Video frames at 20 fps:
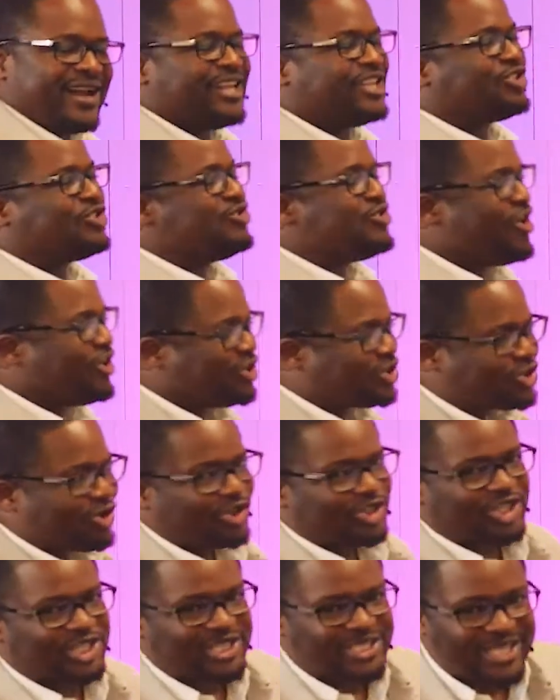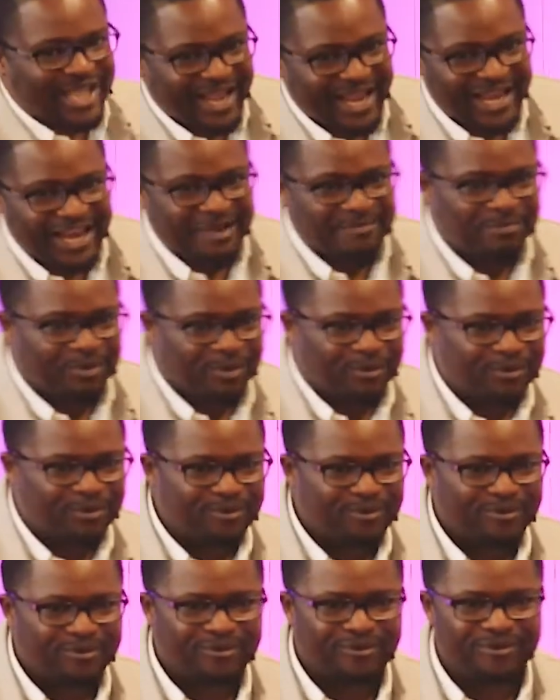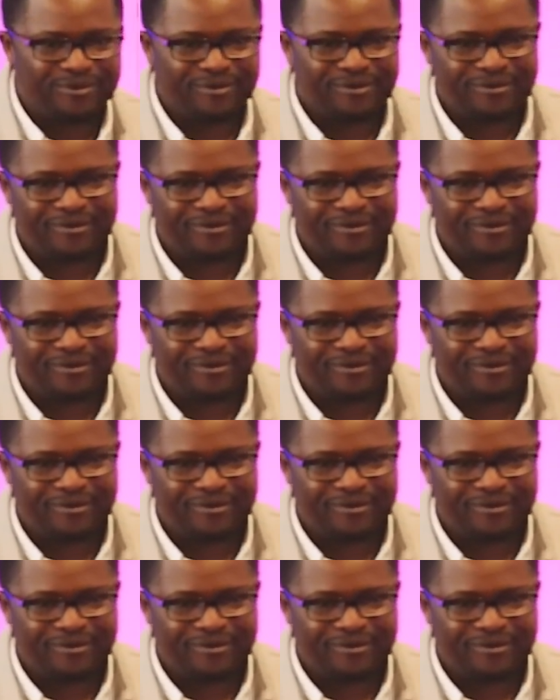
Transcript: that is not sustainable